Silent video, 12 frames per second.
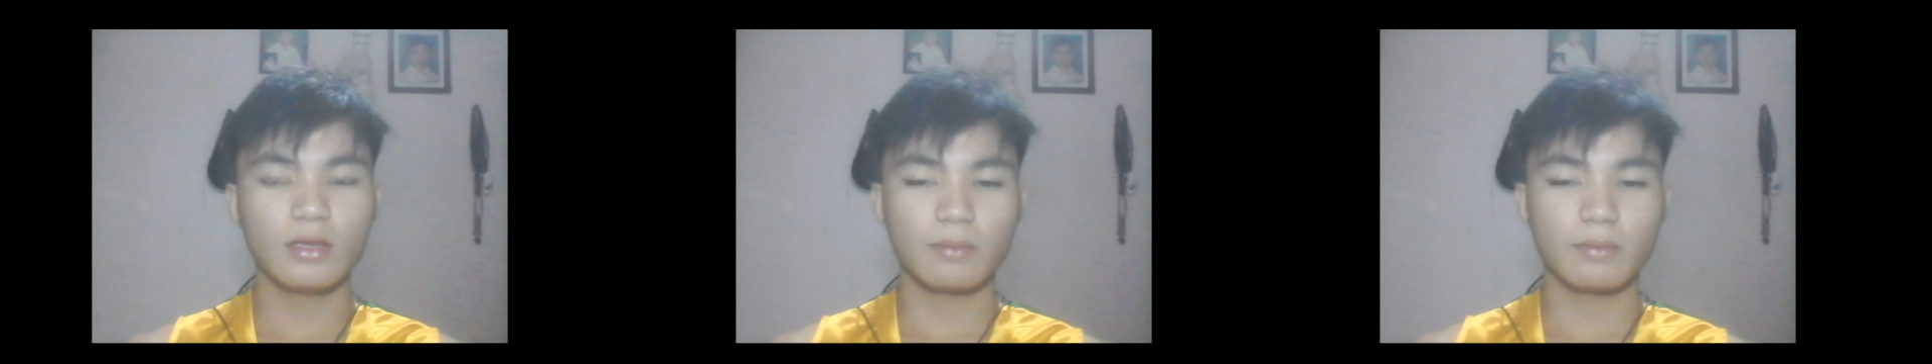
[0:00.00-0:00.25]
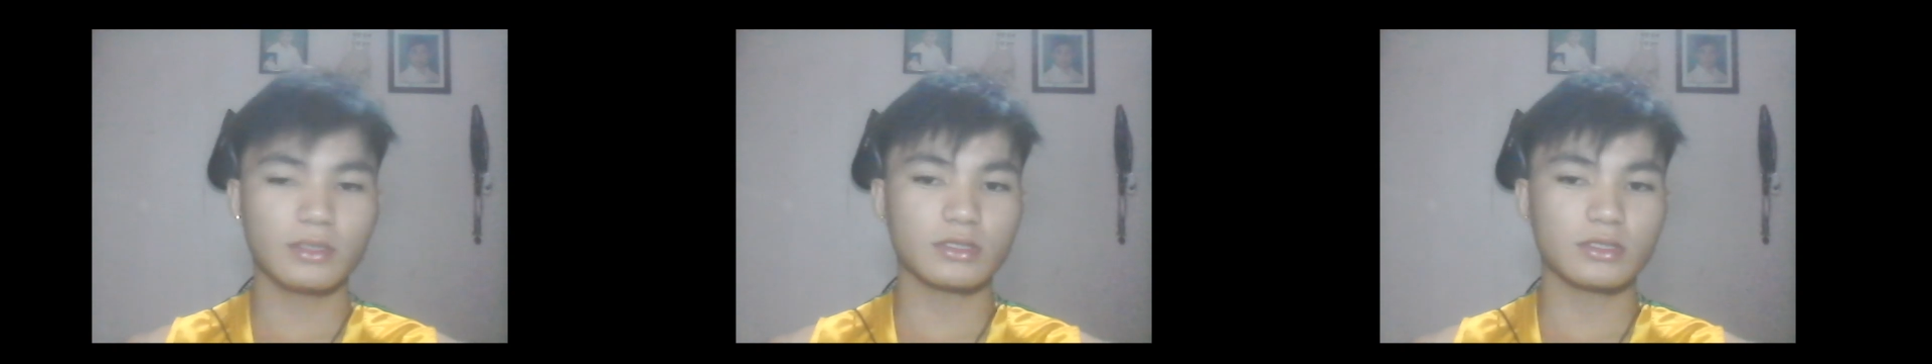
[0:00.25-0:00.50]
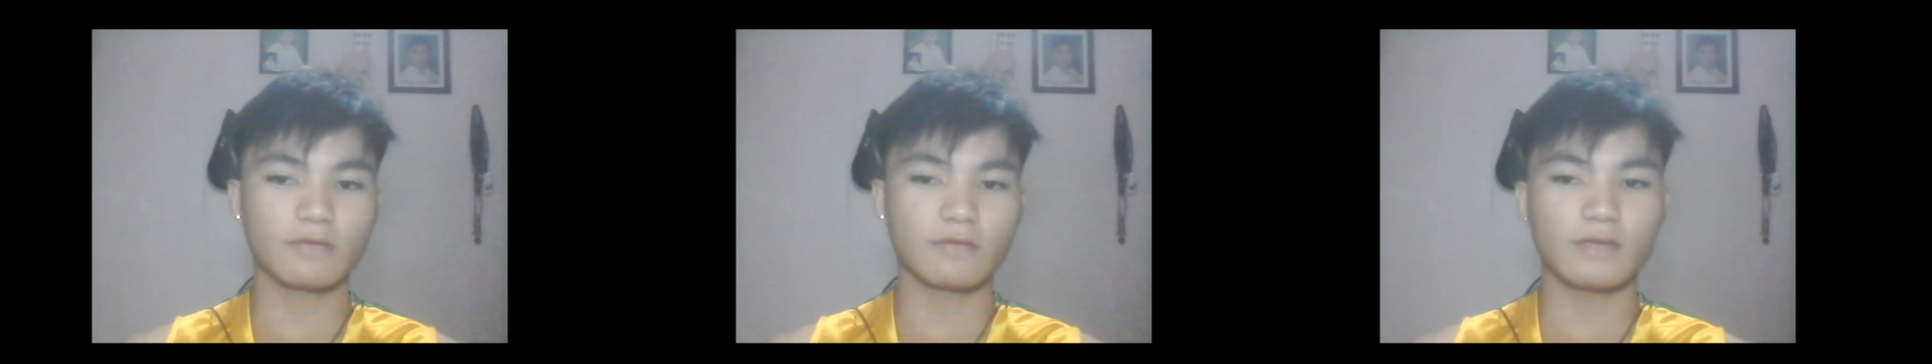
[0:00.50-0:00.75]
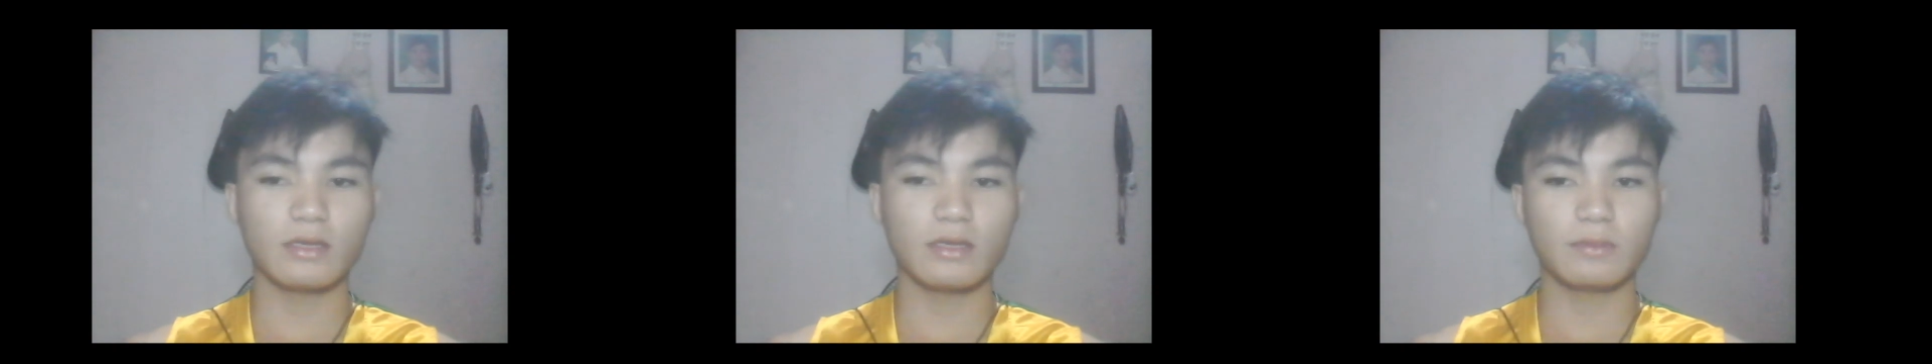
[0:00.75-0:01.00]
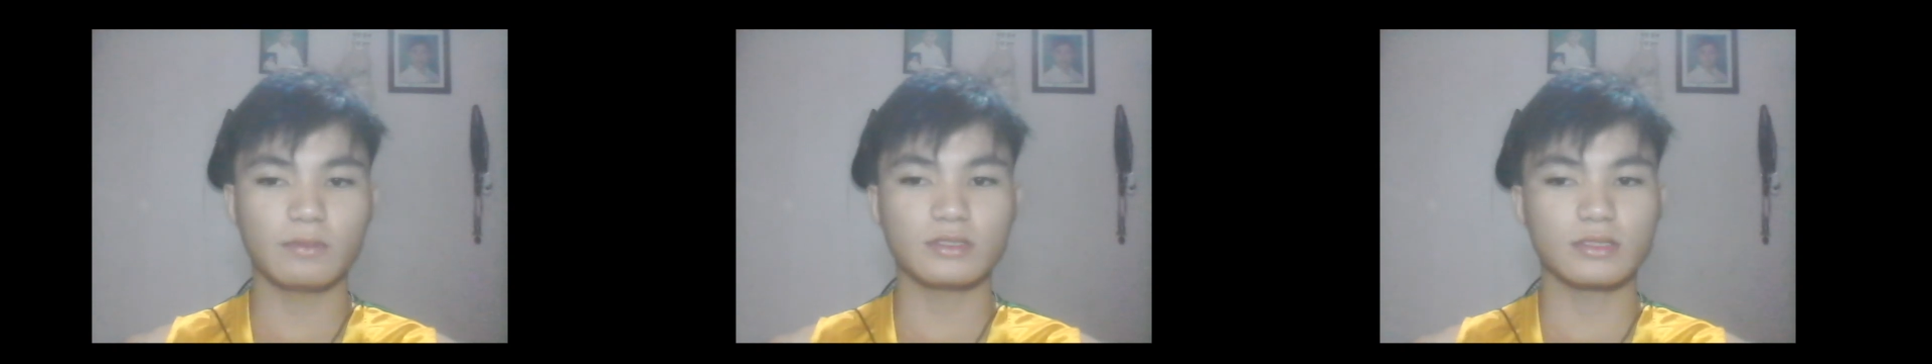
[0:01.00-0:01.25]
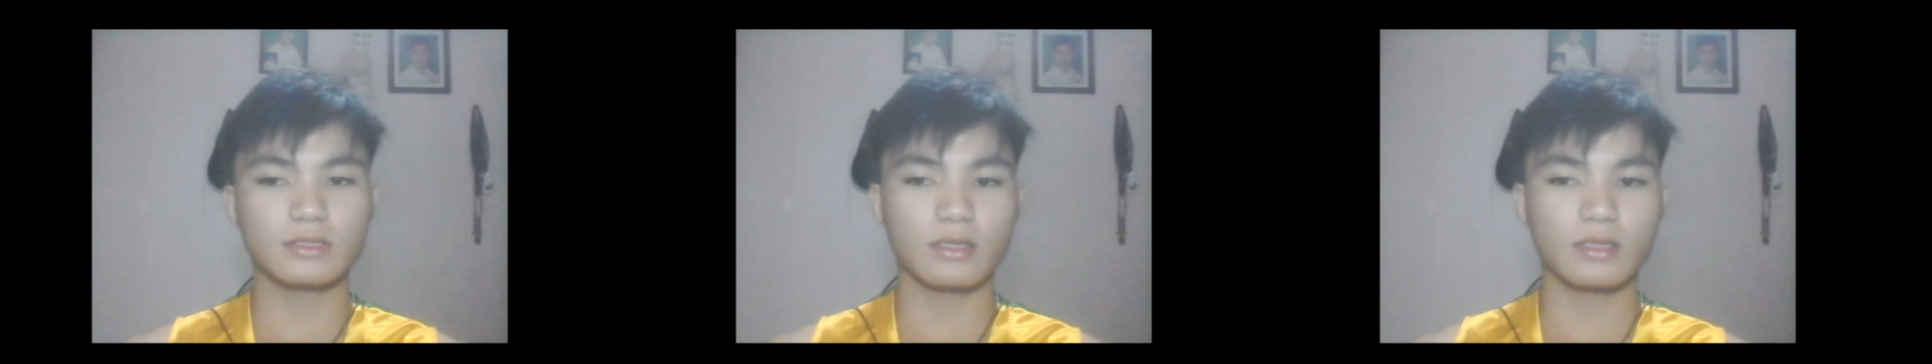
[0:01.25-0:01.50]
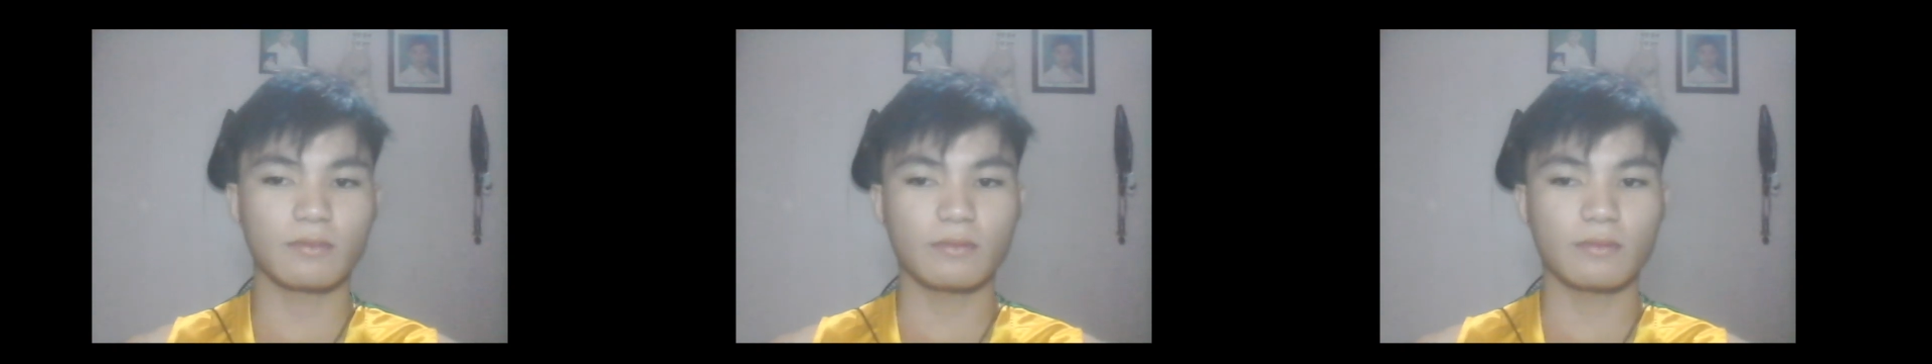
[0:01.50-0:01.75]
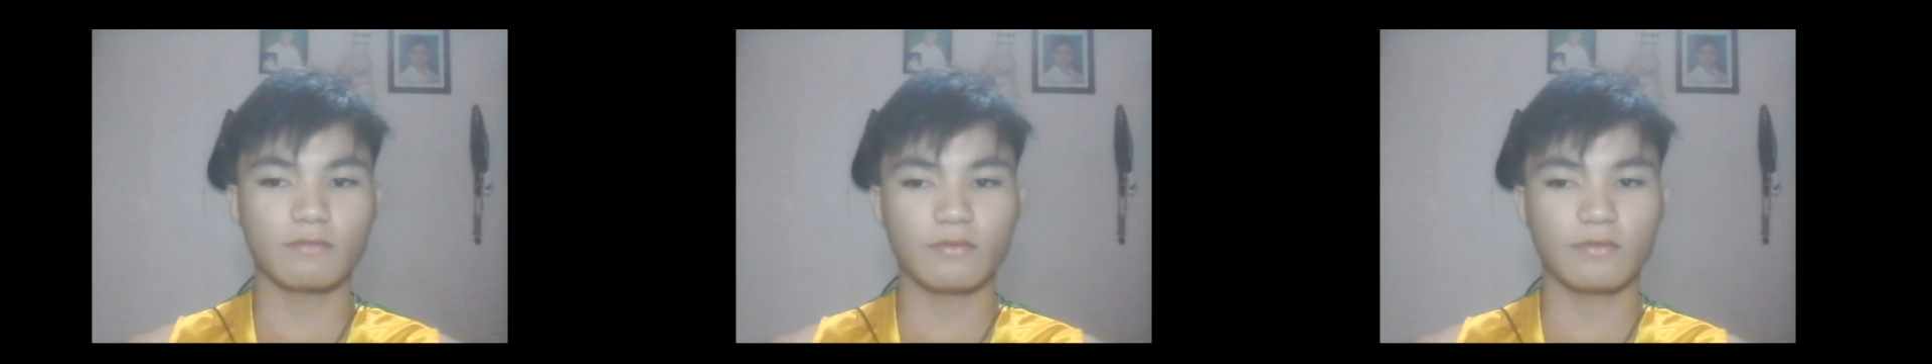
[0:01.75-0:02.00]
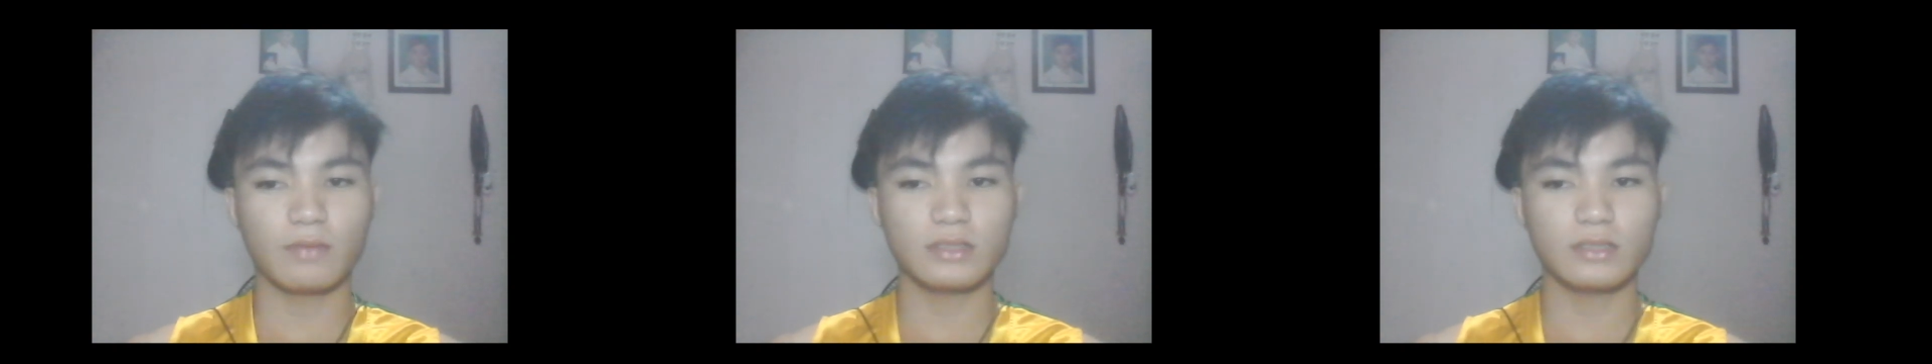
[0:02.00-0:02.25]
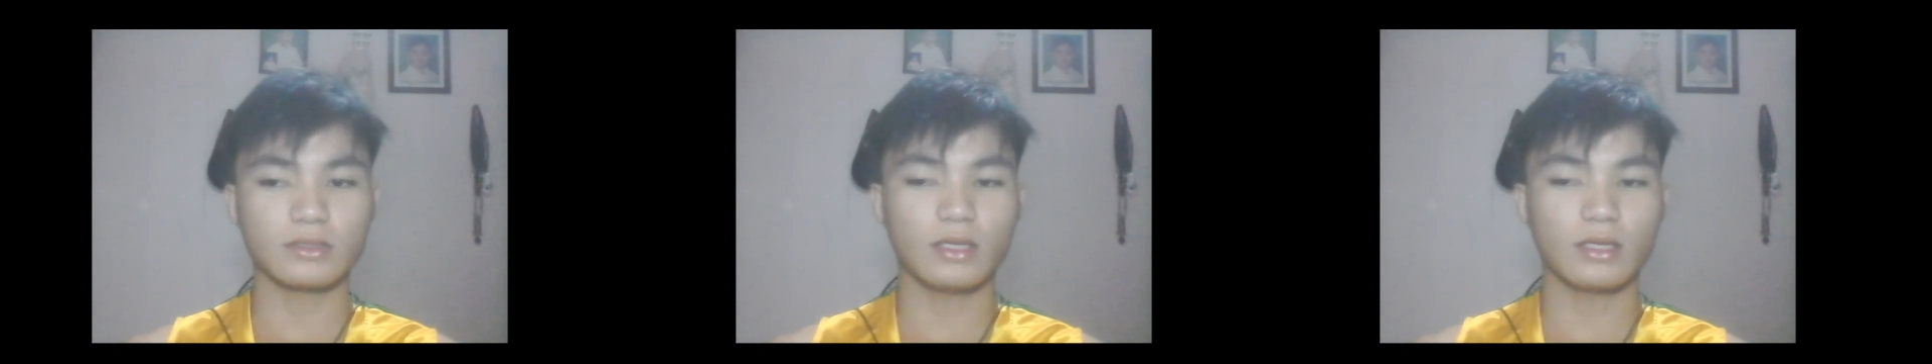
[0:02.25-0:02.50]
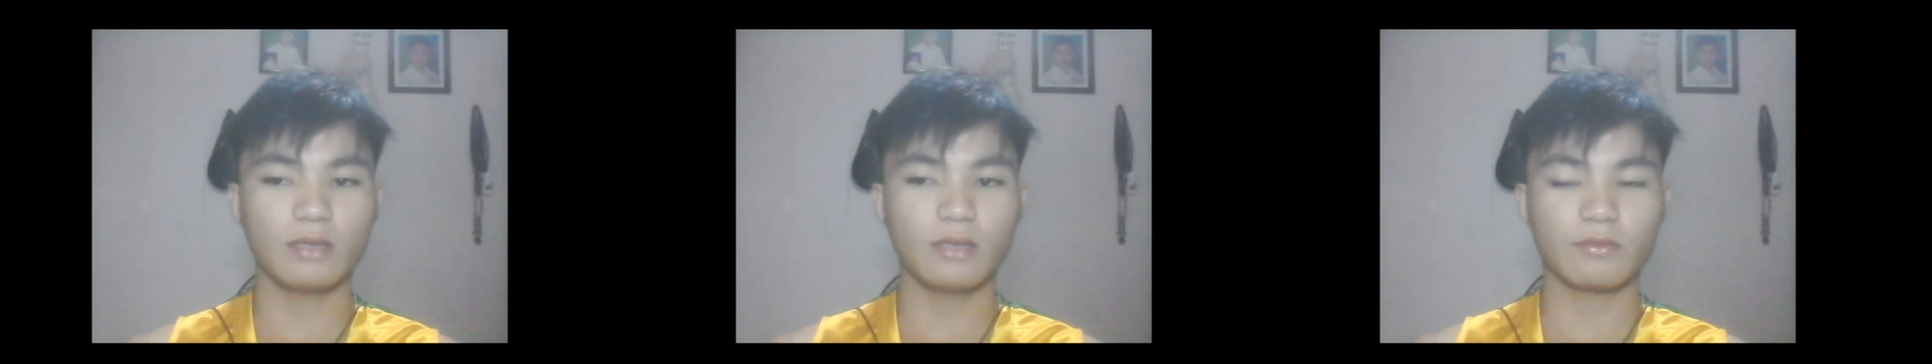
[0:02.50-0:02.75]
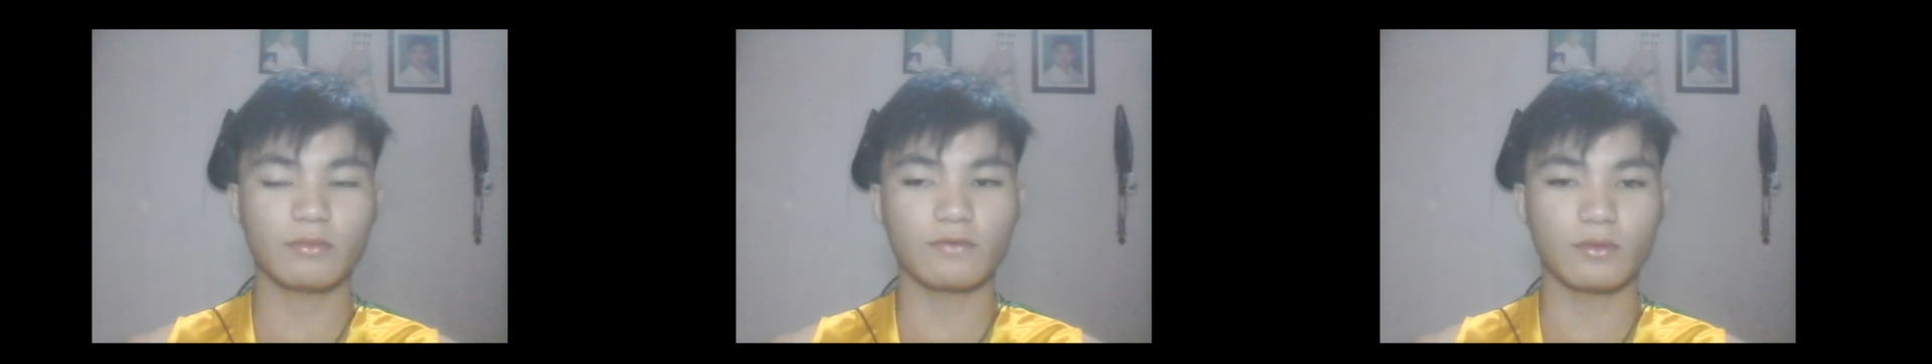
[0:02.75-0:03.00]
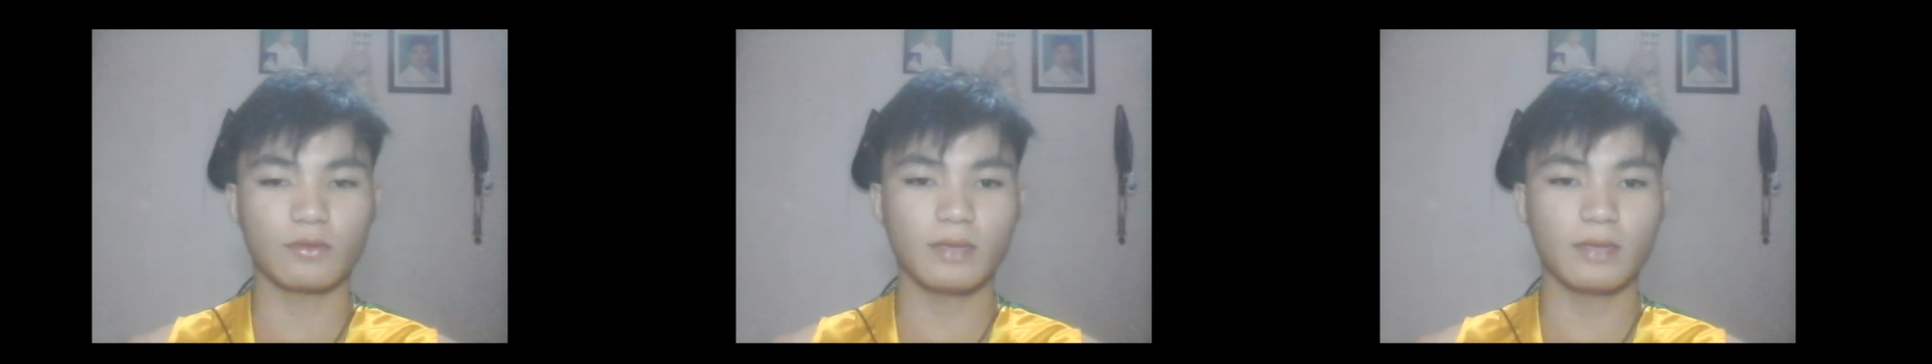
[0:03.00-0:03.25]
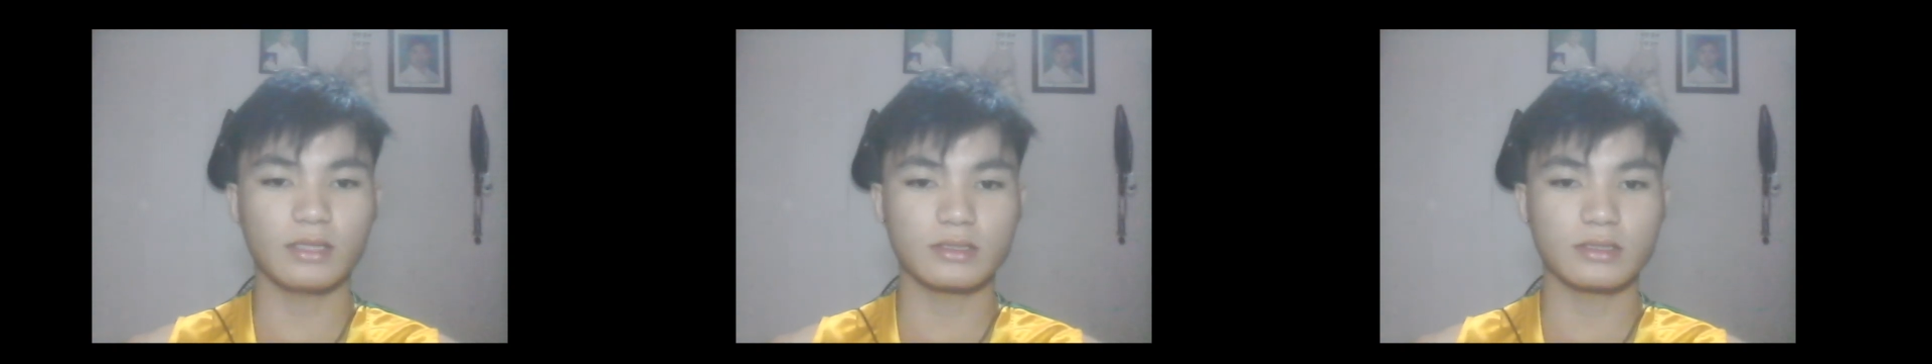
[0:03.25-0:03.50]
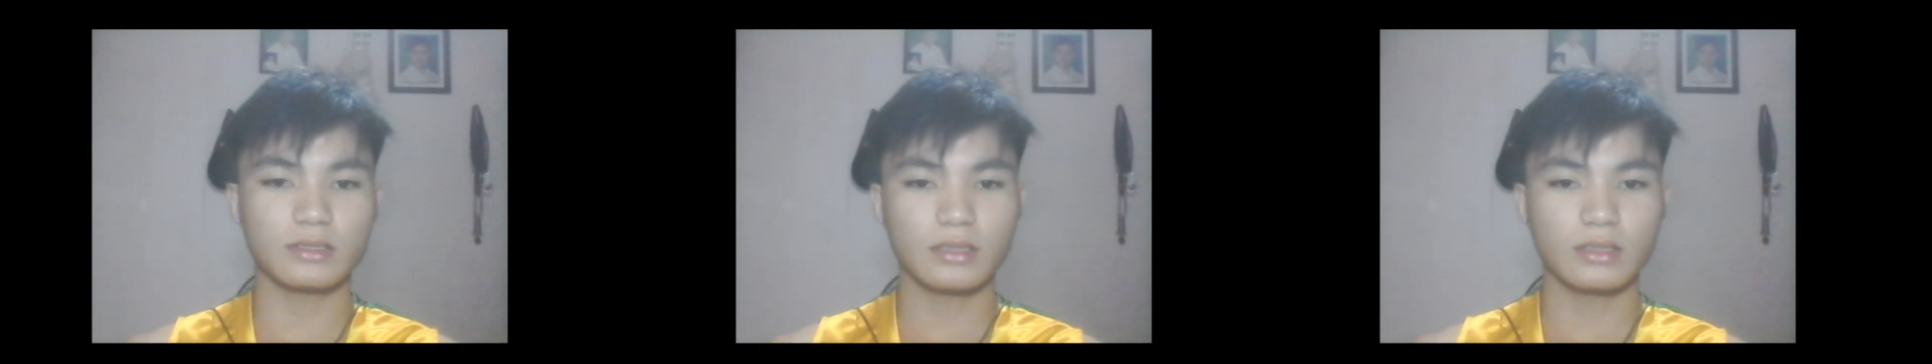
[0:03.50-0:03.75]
picture of the AP system information and performance.